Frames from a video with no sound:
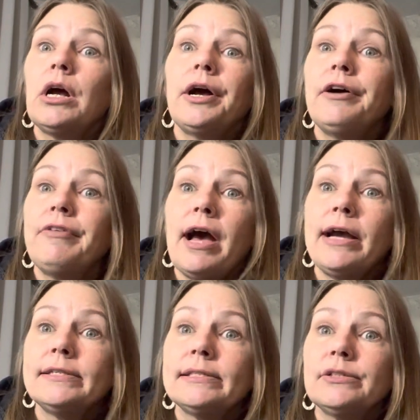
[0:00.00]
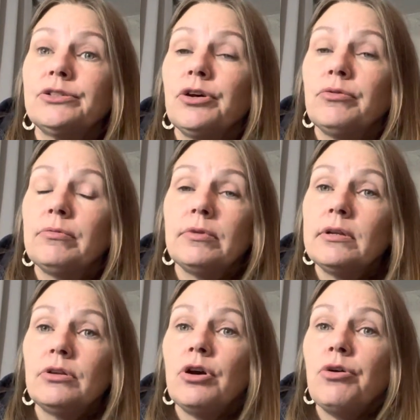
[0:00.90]
of I still don't
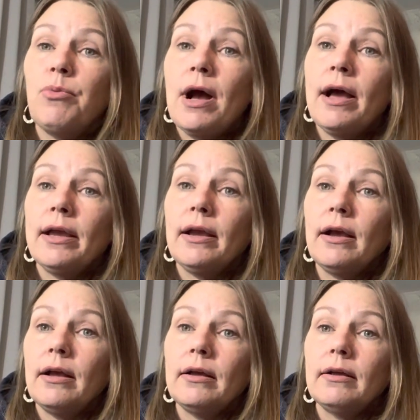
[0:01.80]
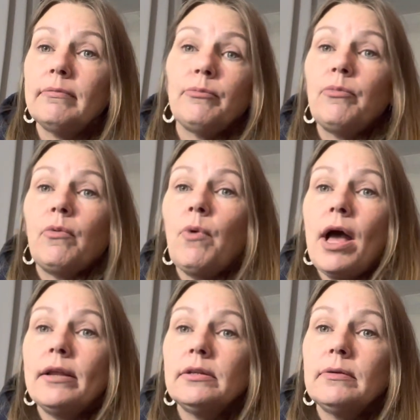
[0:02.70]
know why.
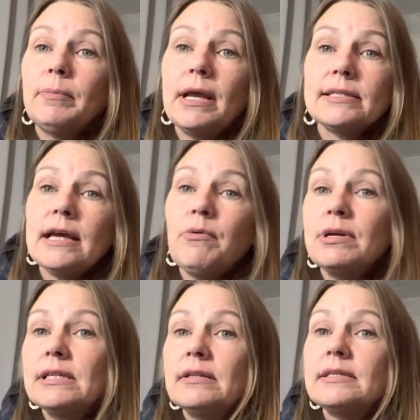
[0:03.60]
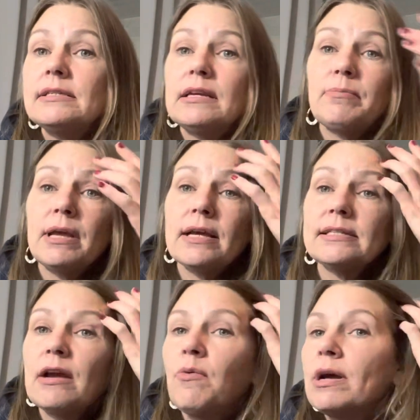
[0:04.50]
What? Because I wasn't listening, because
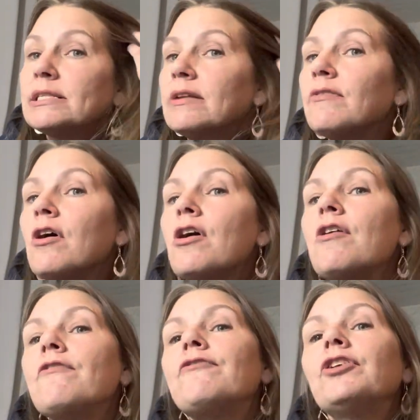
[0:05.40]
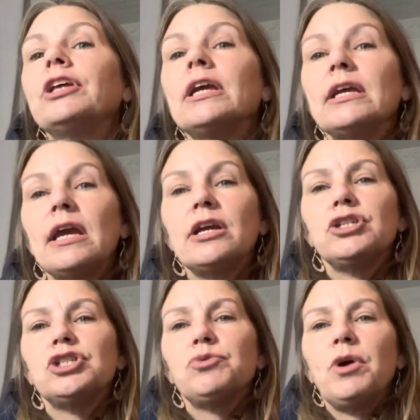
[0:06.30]
I wasn't fully
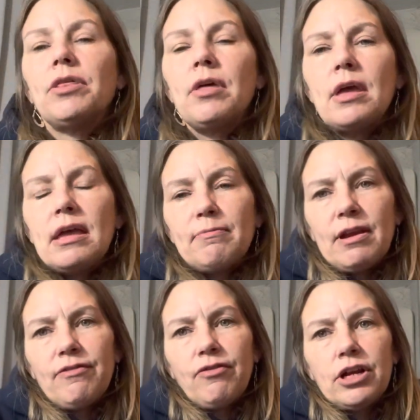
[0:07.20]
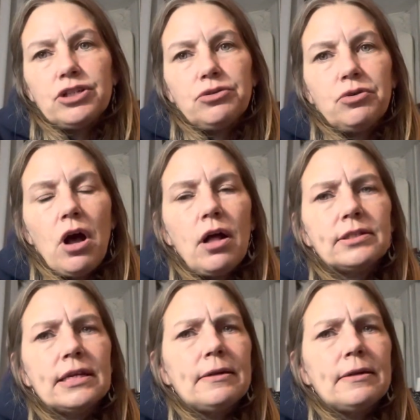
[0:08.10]
engaged with my friend who called.